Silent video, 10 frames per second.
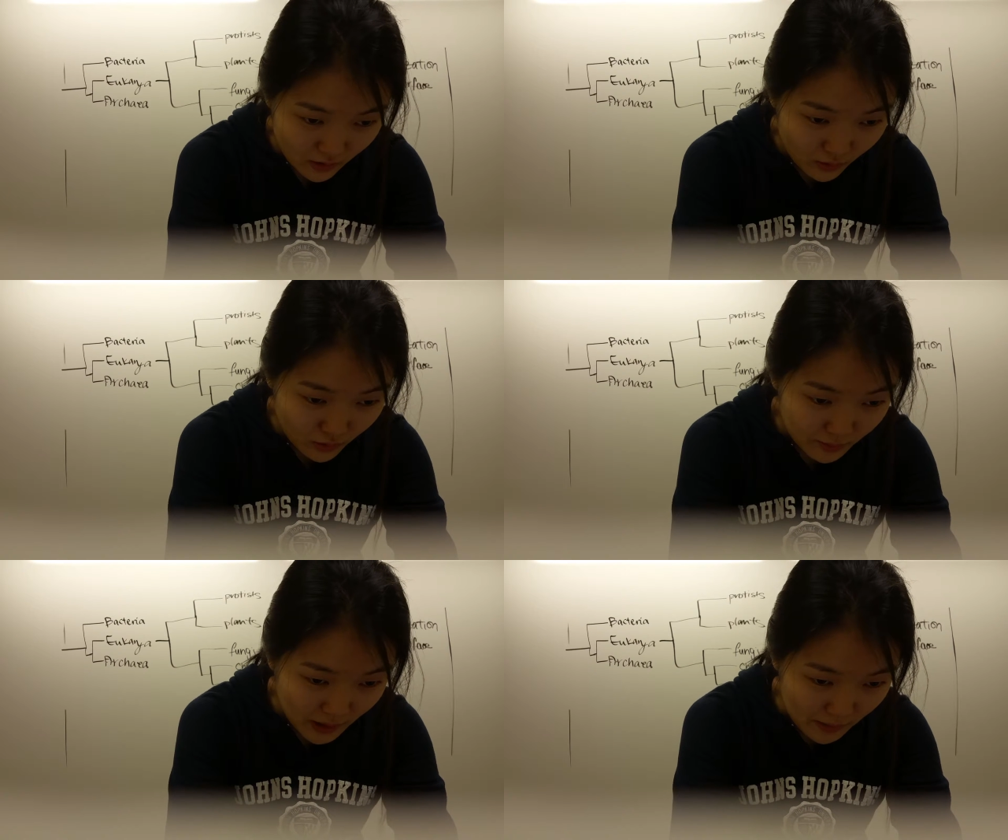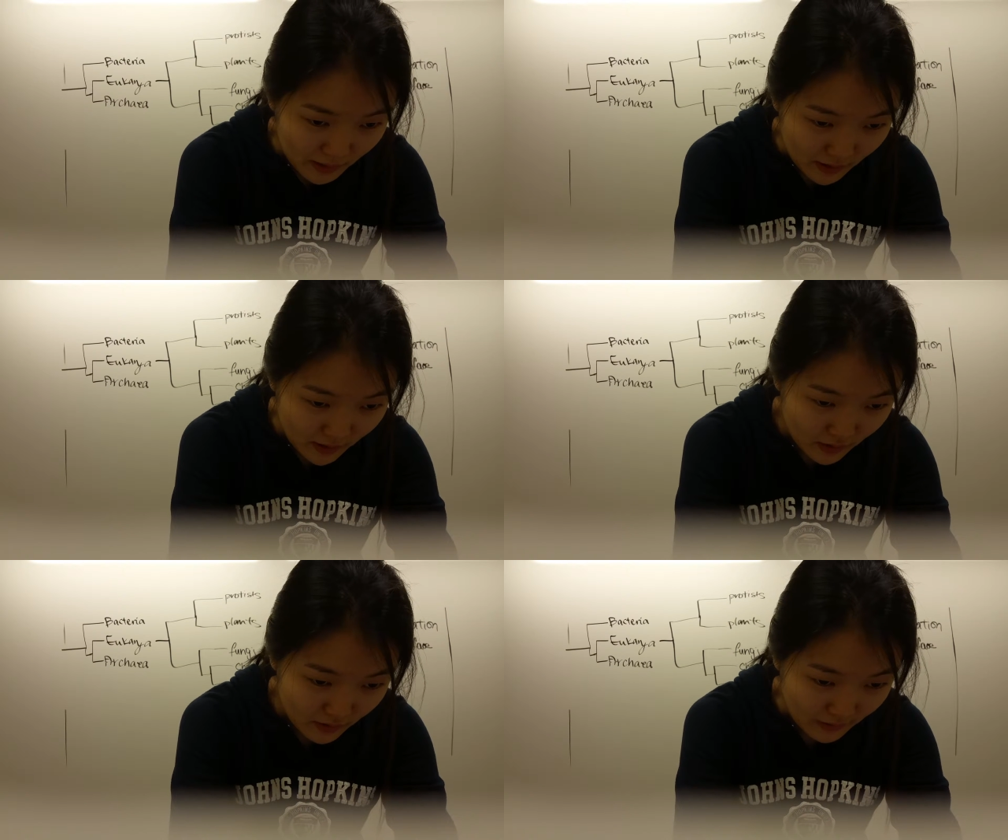A little bit heavy.
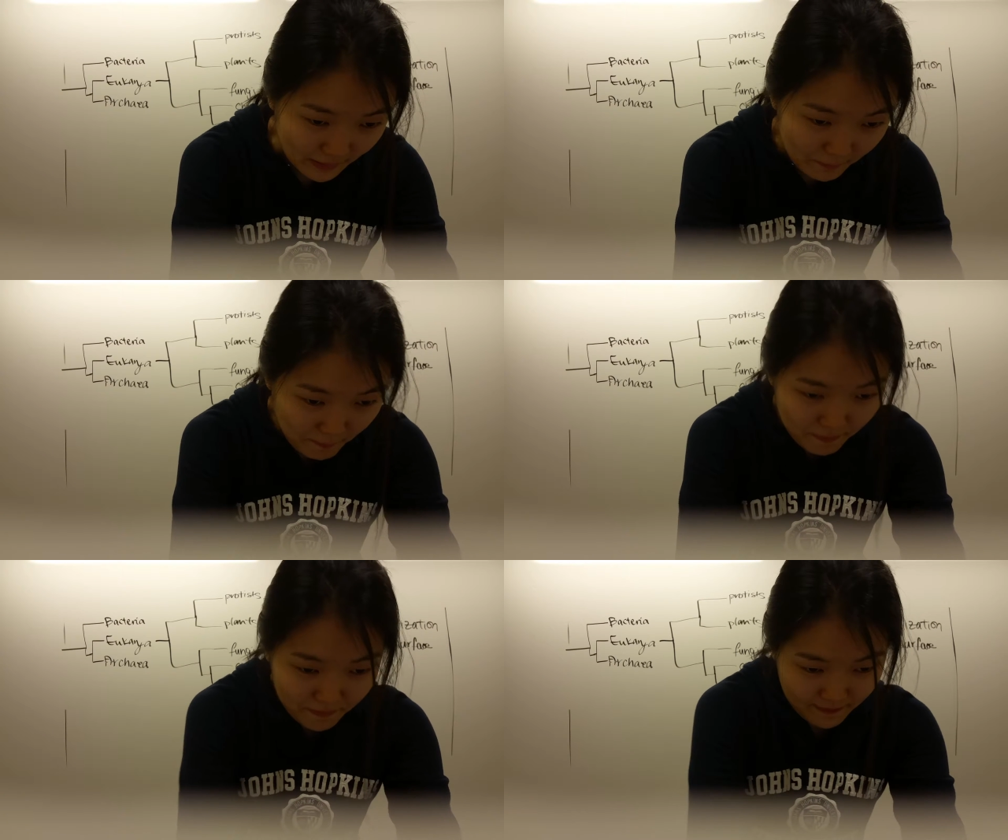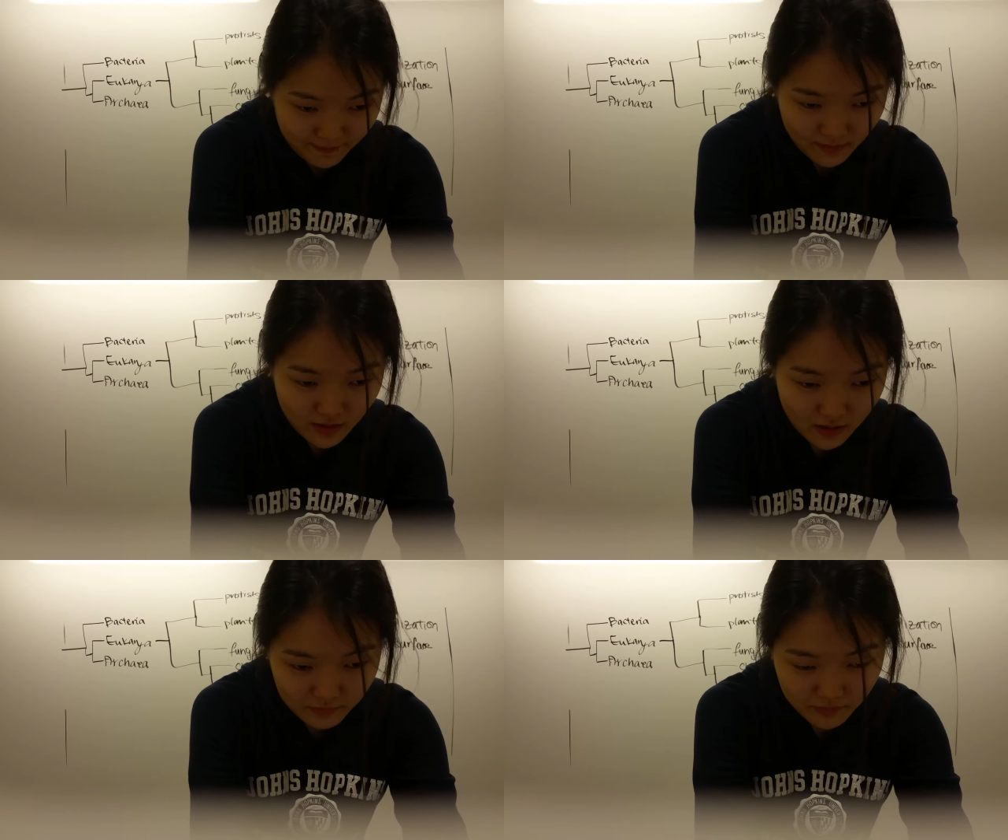All right.
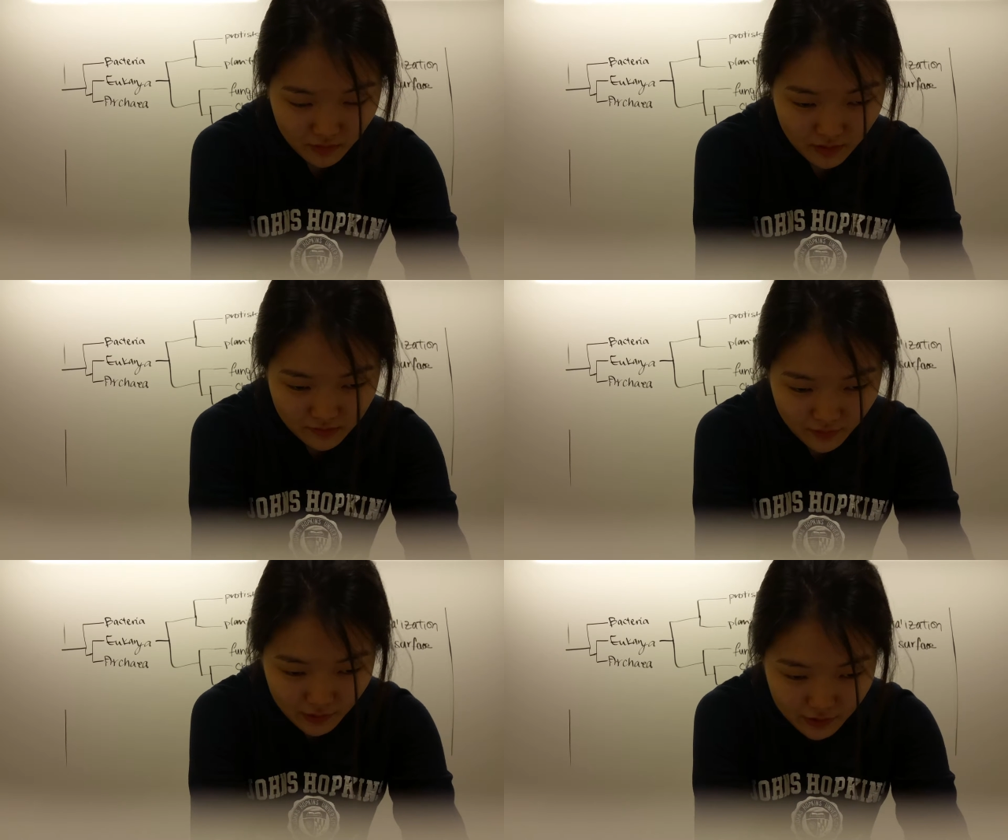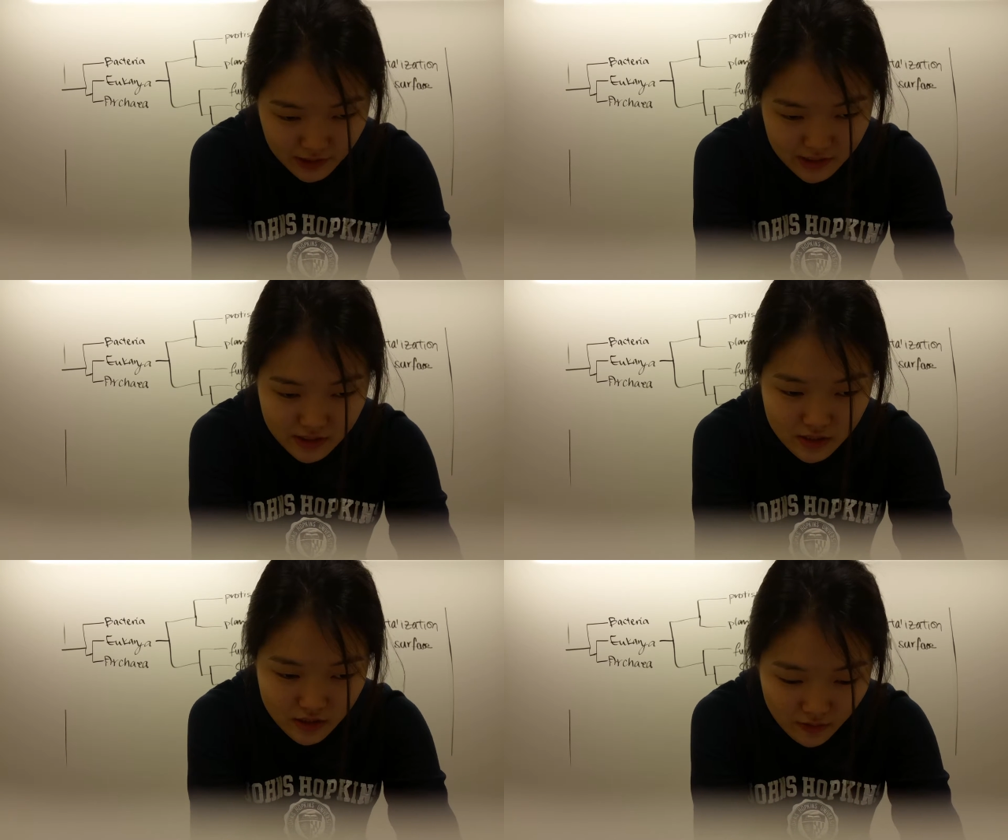Allows for
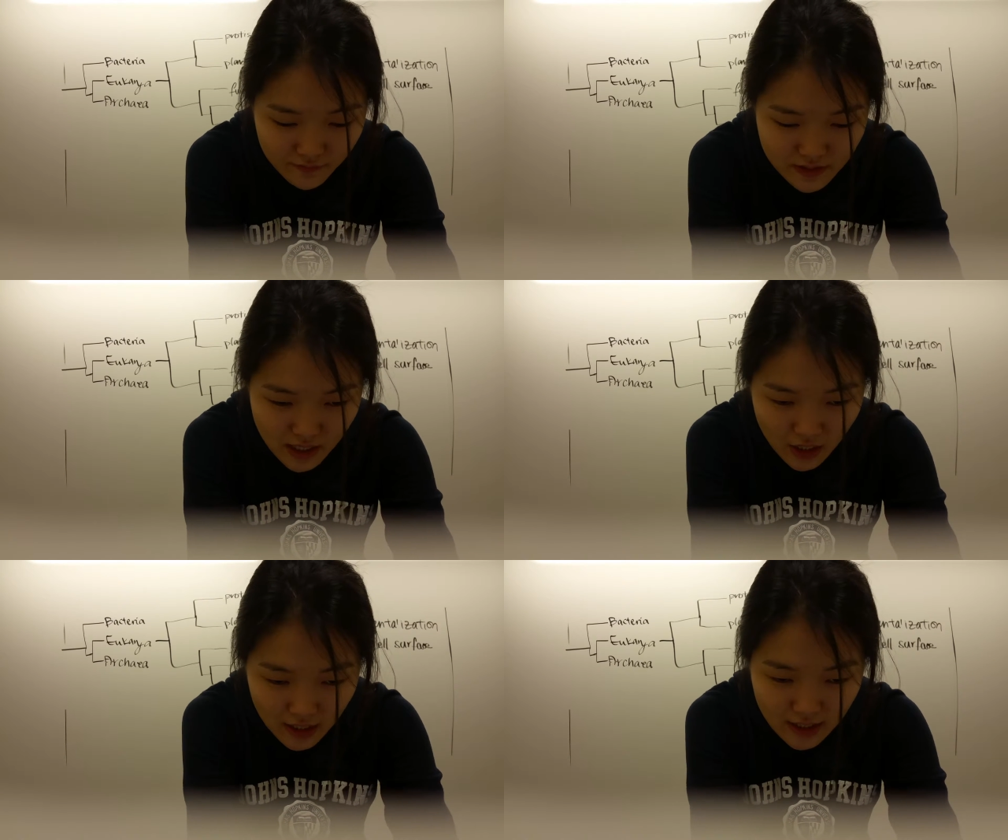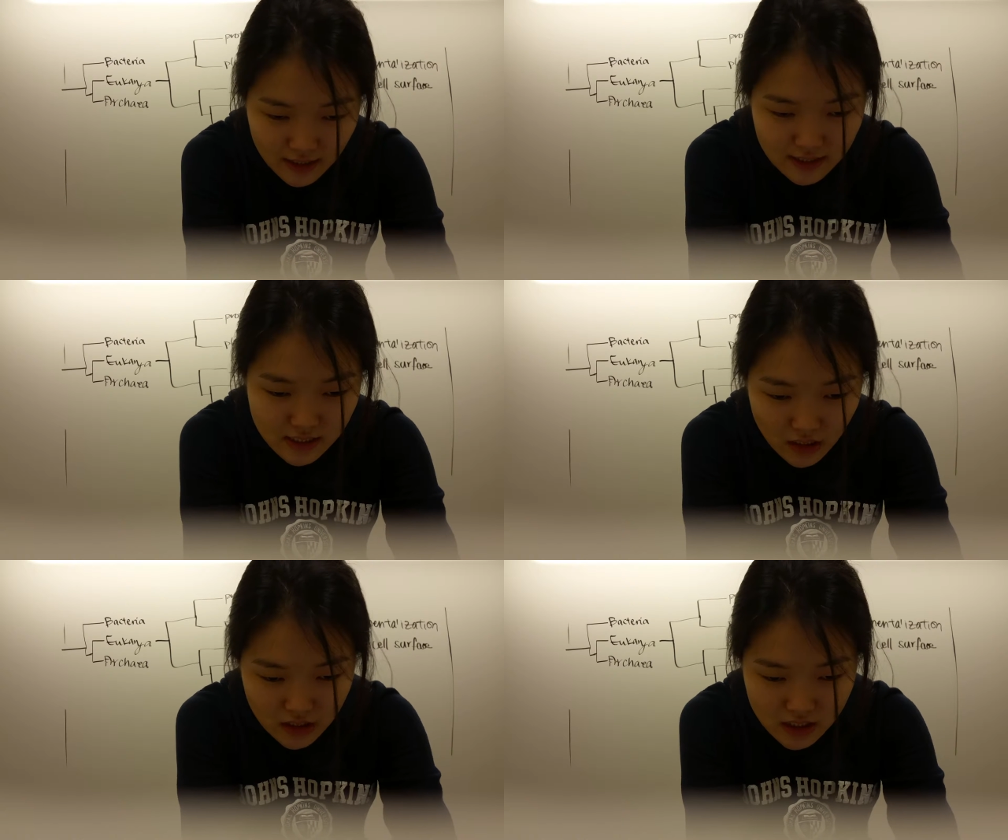increased surface area and
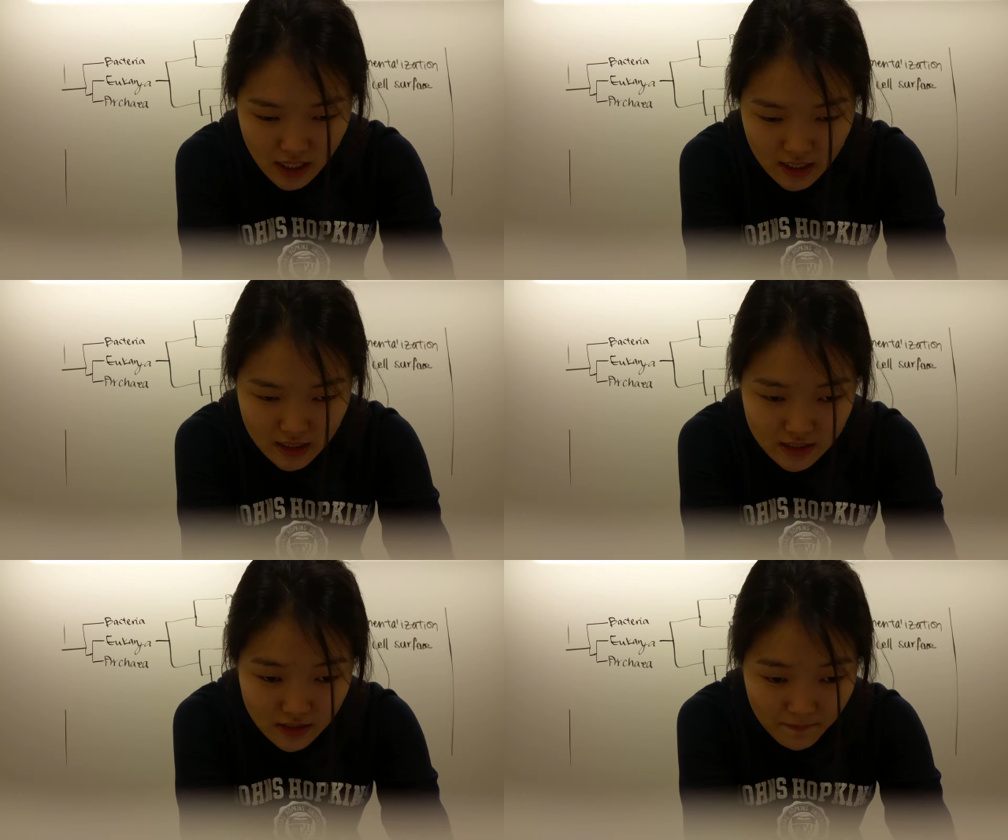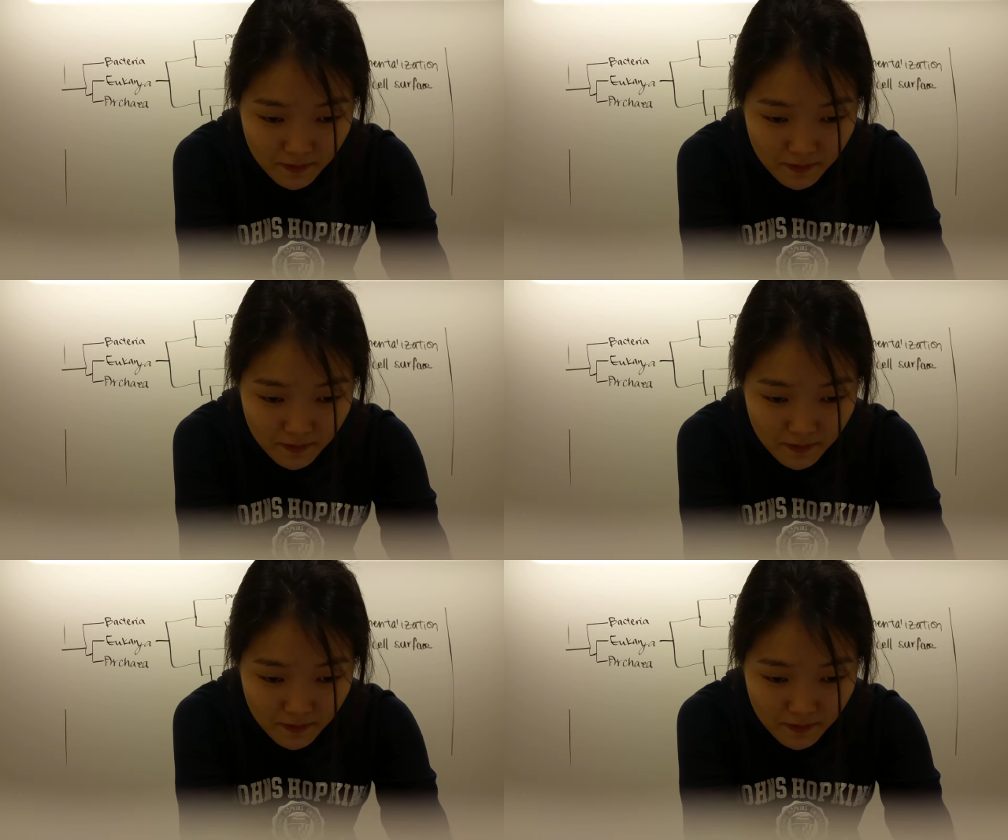cell size,